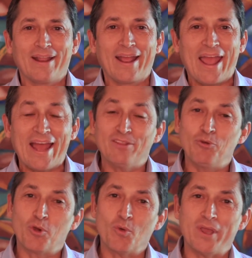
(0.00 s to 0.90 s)
had to
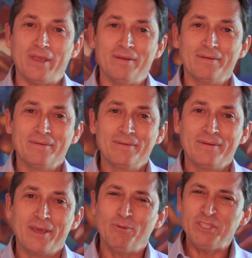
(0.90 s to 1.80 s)
agree.
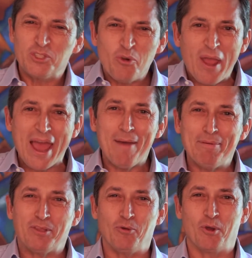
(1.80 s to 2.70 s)
He wasn't too
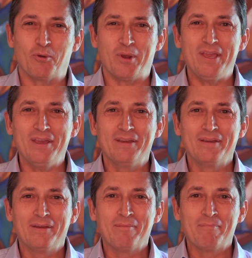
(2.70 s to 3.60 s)
happy to agree,
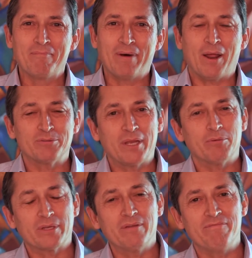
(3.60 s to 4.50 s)
but I was
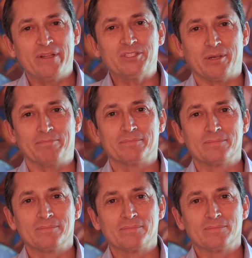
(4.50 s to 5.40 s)
able to convince him.
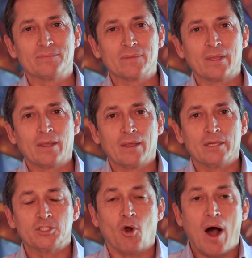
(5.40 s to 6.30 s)

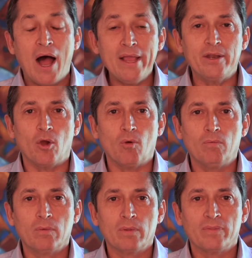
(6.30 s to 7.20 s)
So I know
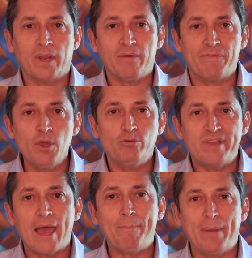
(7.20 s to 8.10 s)
that if you
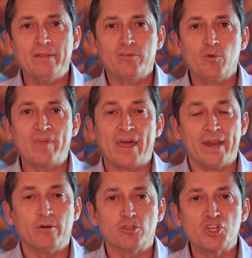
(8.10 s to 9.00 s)
tap into that
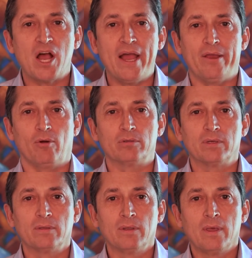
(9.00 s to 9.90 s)
inner child
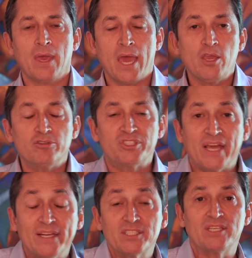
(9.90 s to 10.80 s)
and you
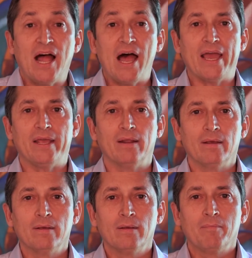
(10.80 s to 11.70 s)
set aside
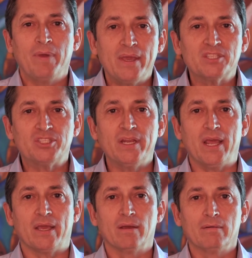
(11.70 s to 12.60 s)
being a
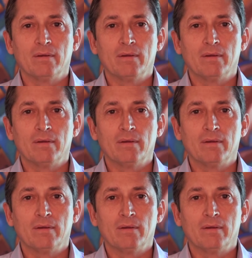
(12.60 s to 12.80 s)
cynic,